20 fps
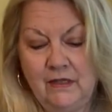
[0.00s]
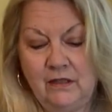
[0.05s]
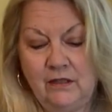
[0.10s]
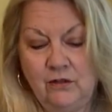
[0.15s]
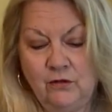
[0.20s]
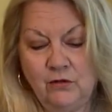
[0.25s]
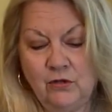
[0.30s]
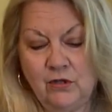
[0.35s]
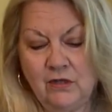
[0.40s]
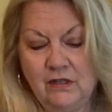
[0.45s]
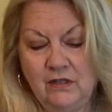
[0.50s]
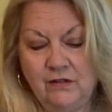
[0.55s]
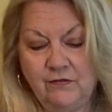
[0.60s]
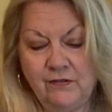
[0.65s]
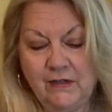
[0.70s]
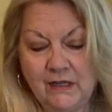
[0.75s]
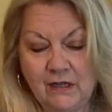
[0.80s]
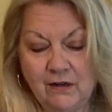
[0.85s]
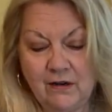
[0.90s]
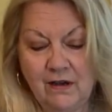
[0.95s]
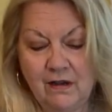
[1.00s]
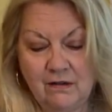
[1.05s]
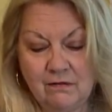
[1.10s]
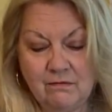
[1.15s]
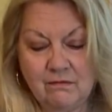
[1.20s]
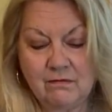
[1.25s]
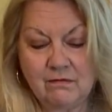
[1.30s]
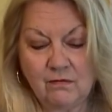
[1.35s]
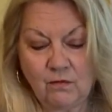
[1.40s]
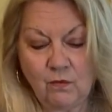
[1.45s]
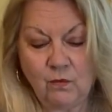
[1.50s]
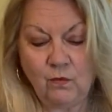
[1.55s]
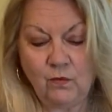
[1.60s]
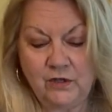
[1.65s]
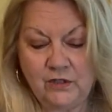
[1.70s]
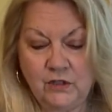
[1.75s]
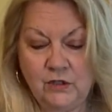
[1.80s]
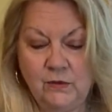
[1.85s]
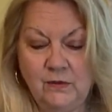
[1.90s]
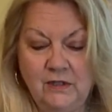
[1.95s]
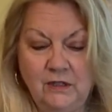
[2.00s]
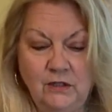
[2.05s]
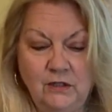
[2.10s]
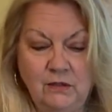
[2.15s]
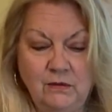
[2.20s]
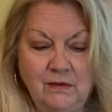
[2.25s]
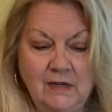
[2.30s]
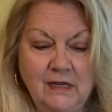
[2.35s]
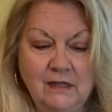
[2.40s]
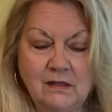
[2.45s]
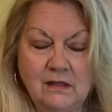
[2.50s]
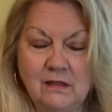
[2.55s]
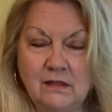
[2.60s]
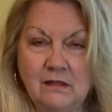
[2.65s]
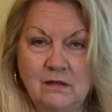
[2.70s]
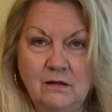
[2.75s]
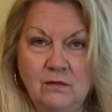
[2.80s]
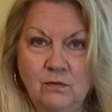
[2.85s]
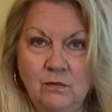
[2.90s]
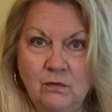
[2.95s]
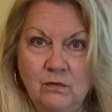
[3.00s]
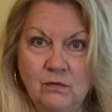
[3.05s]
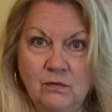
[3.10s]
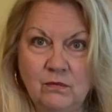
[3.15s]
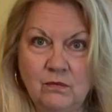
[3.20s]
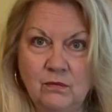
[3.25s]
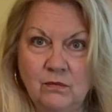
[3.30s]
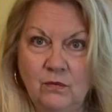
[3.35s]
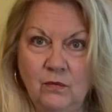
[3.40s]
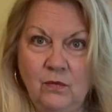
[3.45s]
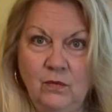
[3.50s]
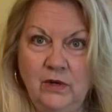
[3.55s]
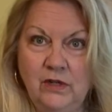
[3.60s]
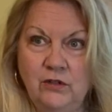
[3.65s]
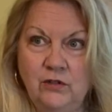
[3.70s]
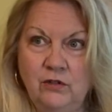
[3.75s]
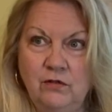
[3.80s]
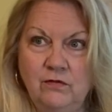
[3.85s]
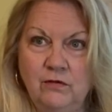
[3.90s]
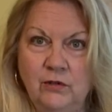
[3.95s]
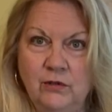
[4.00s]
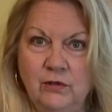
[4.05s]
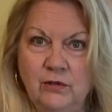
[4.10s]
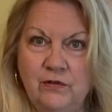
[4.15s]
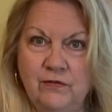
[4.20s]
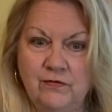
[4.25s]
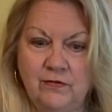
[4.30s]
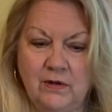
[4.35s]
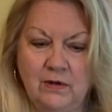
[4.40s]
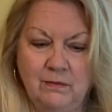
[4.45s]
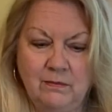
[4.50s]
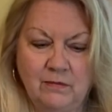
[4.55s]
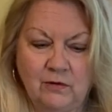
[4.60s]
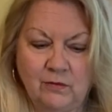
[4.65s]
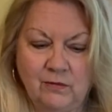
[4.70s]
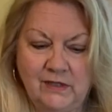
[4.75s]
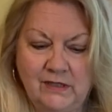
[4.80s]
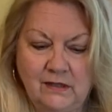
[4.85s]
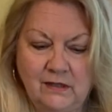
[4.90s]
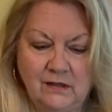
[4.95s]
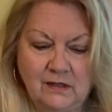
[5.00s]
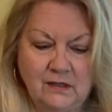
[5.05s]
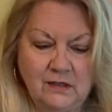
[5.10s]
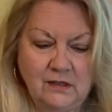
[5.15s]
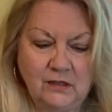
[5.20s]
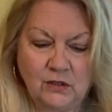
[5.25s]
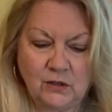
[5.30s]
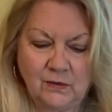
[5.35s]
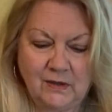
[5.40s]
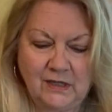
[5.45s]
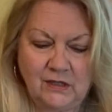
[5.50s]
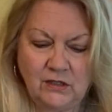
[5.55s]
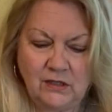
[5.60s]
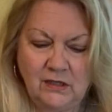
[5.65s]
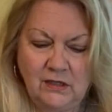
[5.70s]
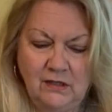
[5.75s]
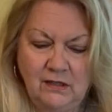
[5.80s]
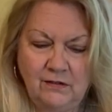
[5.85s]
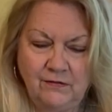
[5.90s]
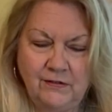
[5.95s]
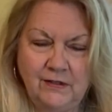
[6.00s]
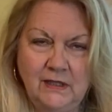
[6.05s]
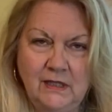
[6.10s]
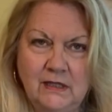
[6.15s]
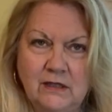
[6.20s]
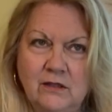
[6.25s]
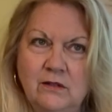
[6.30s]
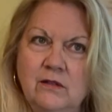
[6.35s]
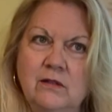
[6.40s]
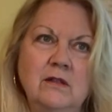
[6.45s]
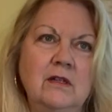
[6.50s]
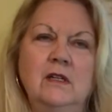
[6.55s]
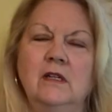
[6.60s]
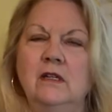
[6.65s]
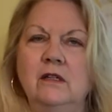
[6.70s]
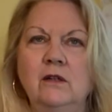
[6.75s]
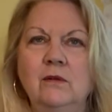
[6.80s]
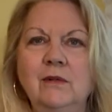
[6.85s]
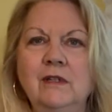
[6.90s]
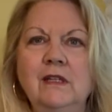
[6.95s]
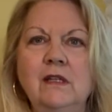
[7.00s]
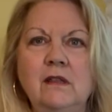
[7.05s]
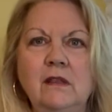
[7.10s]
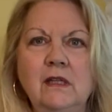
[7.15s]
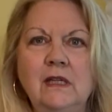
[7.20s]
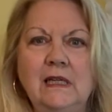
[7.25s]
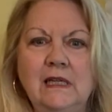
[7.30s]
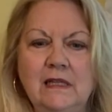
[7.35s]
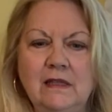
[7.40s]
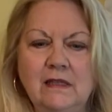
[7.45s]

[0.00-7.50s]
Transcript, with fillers: You're trying to figure out what you want to do next and what you've learned from a recent situation. I feel like they're really thinking